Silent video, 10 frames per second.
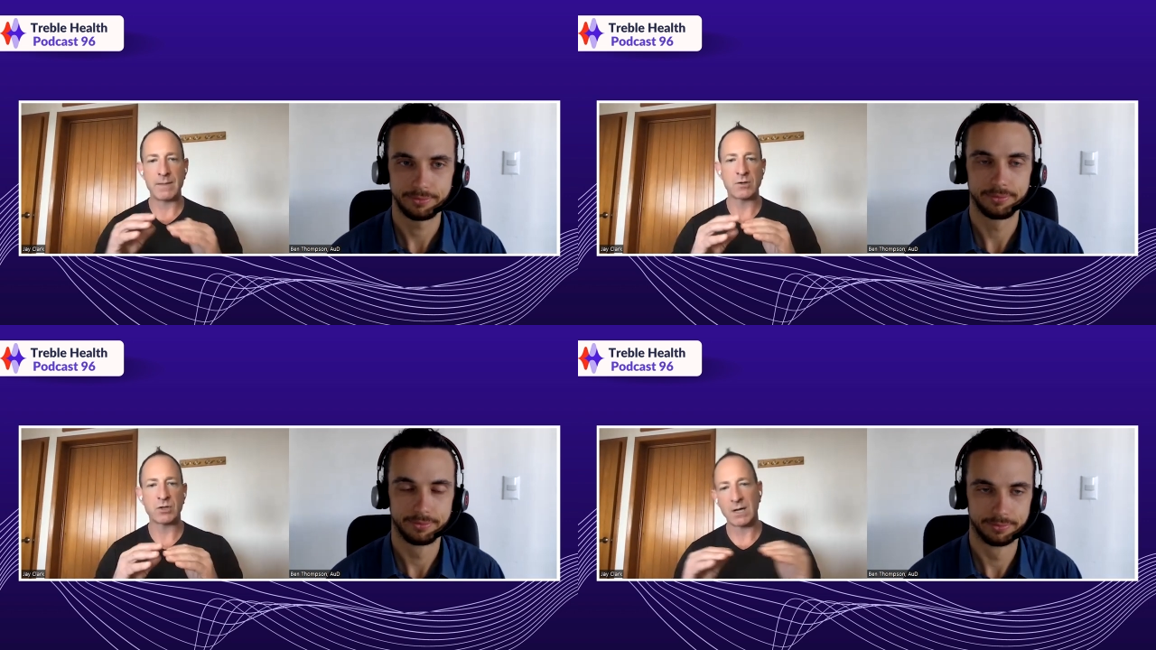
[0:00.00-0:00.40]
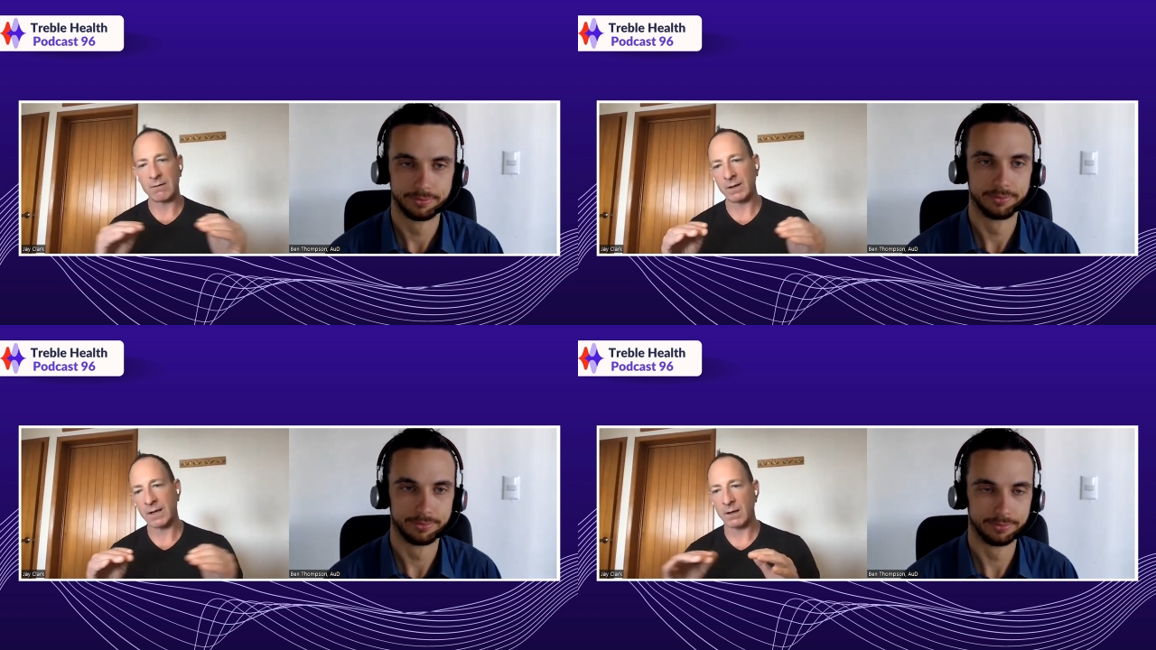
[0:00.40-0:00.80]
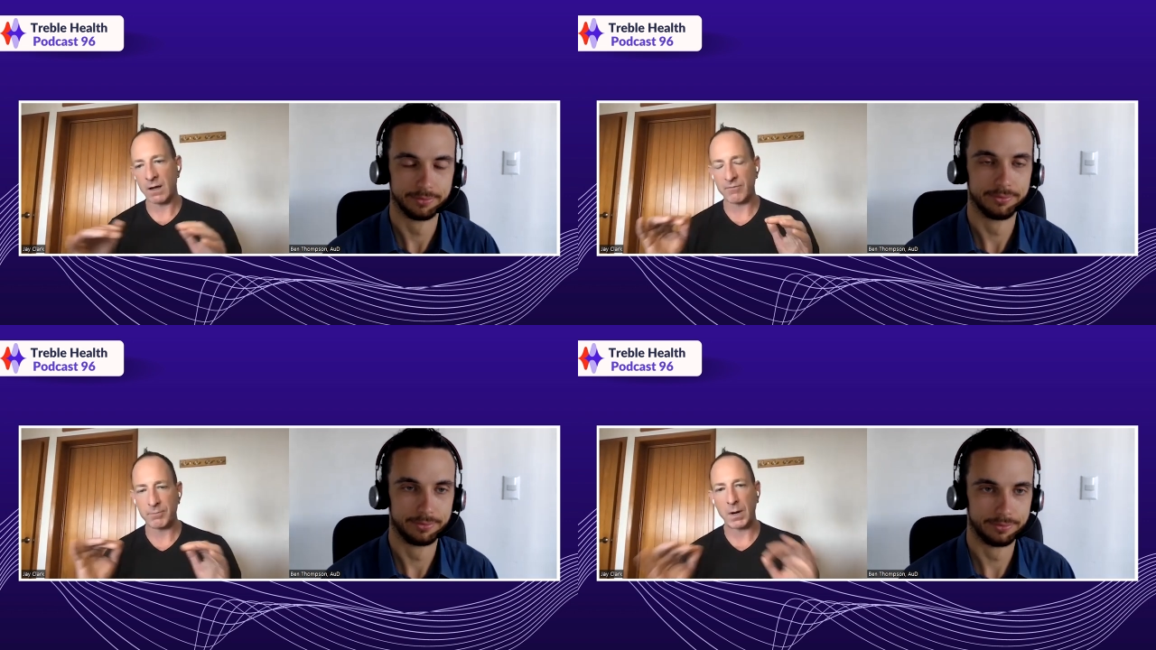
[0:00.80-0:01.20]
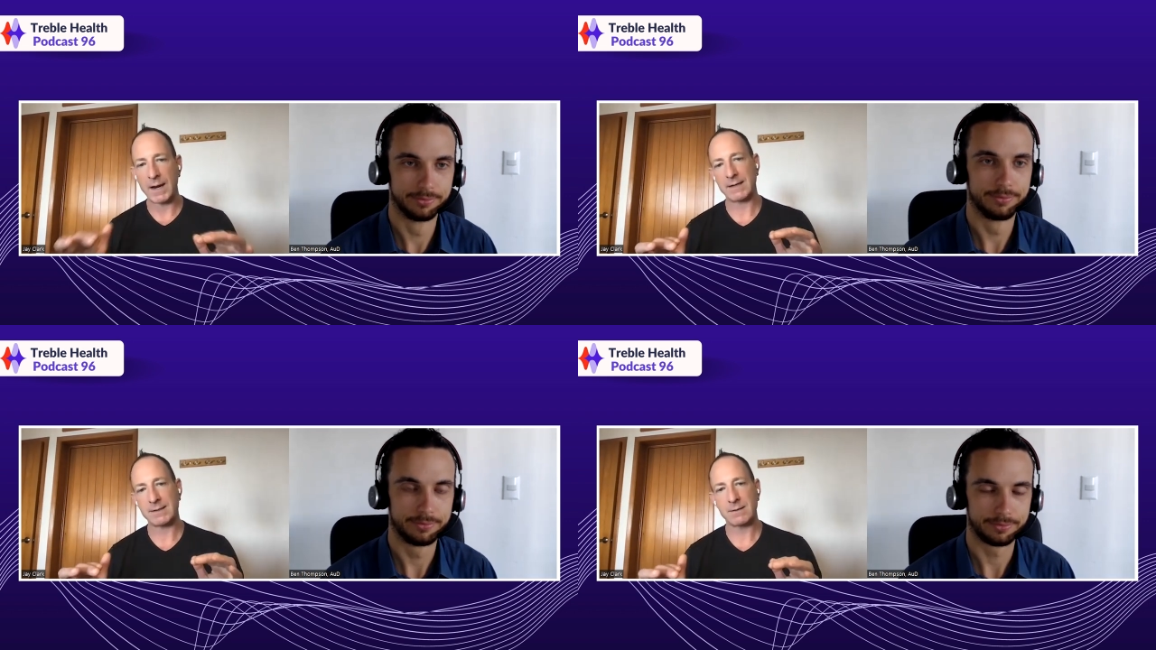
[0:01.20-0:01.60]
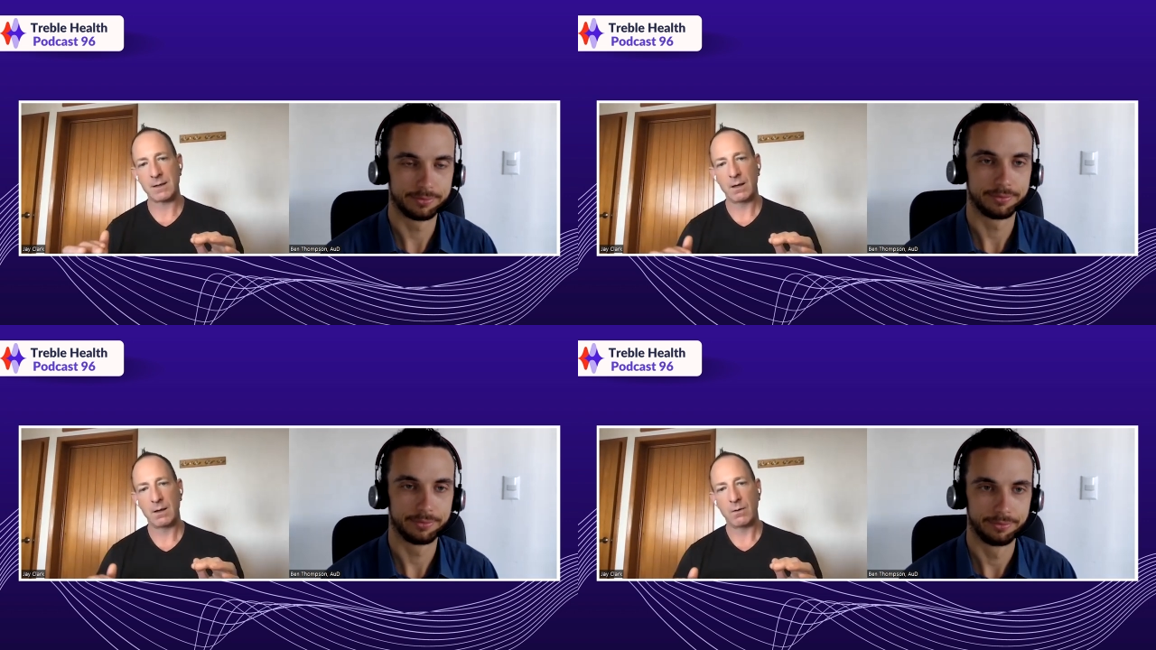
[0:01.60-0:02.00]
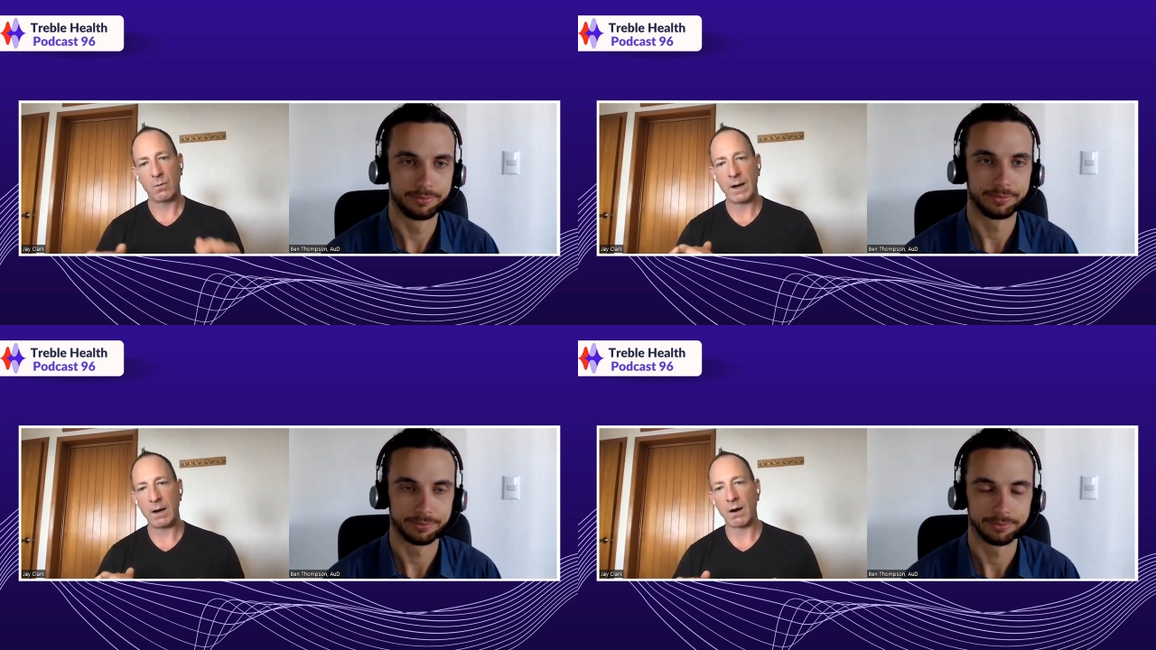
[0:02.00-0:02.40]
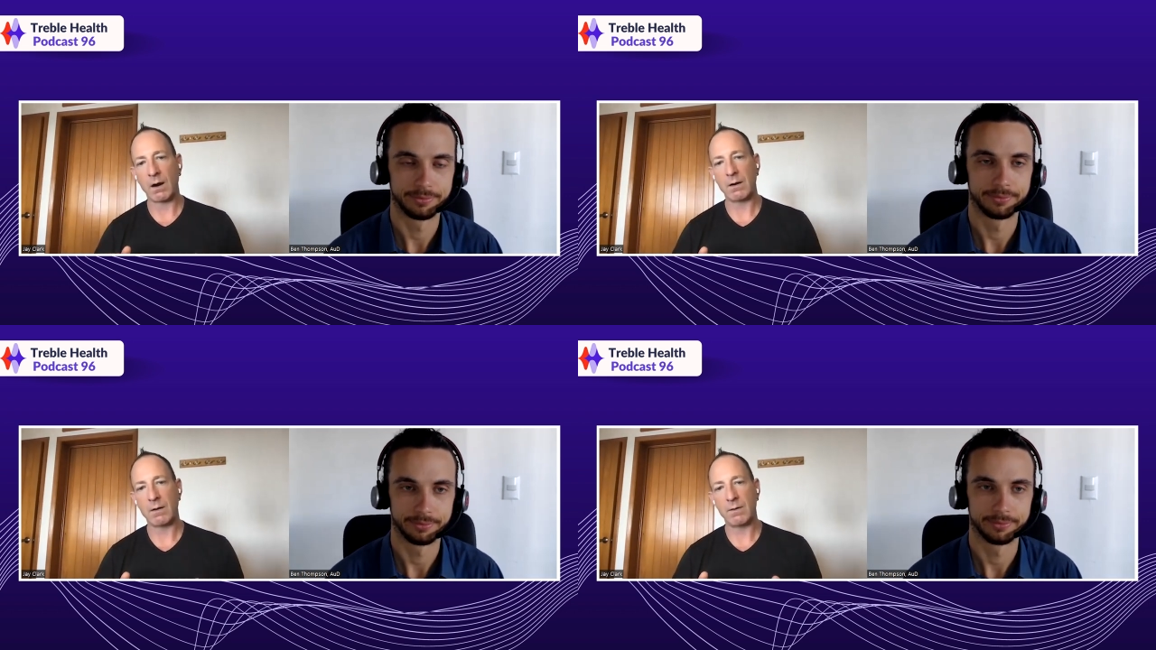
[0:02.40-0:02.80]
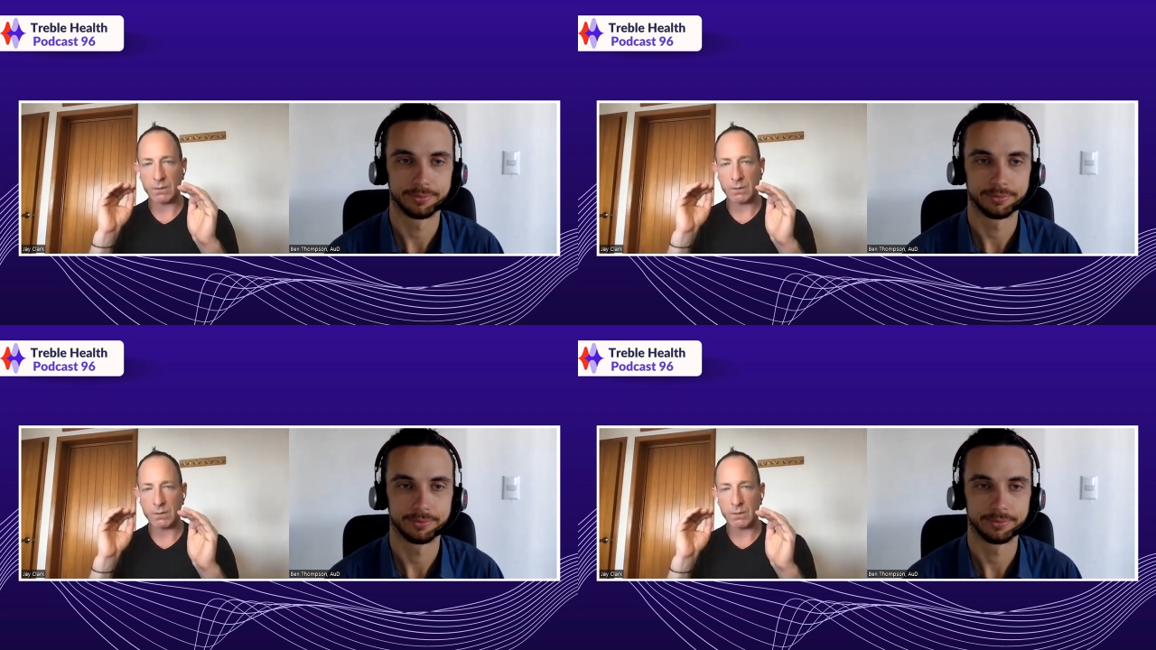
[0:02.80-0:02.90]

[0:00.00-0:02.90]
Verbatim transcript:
Speaker 1: and there's generally enough breaks where